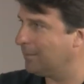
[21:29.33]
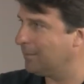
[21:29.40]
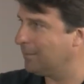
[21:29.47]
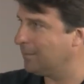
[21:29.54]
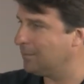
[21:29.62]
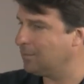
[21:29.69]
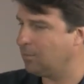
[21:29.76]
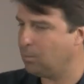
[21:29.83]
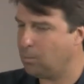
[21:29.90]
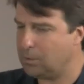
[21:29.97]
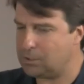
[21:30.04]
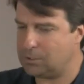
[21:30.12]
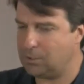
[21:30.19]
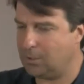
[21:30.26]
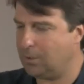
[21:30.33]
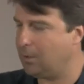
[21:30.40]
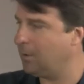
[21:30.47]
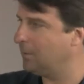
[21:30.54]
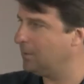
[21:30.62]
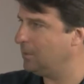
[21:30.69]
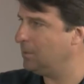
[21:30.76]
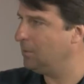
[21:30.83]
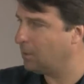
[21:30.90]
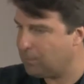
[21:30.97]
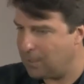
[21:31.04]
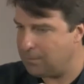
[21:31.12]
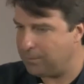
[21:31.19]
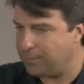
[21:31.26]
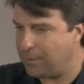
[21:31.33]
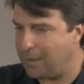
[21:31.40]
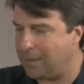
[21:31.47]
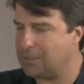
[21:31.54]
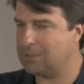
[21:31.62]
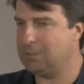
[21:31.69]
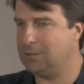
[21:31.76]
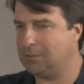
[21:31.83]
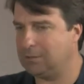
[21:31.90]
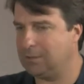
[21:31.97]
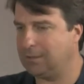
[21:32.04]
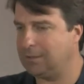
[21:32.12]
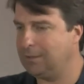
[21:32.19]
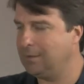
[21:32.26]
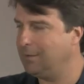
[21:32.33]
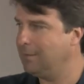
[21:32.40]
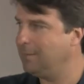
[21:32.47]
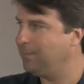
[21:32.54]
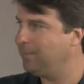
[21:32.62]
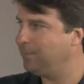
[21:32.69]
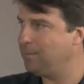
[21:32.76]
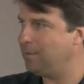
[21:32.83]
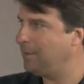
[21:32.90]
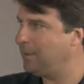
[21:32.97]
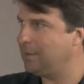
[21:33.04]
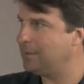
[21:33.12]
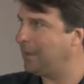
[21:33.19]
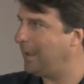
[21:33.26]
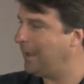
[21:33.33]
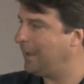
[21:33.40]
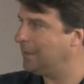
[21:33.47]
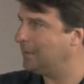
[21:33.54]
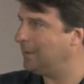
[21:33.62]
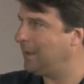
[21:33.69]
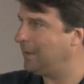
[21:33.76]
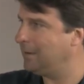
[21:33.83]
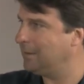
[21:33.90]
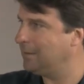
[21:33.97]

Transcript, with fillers: Right. What's your do you agree with that? Do you think you anything to add to that?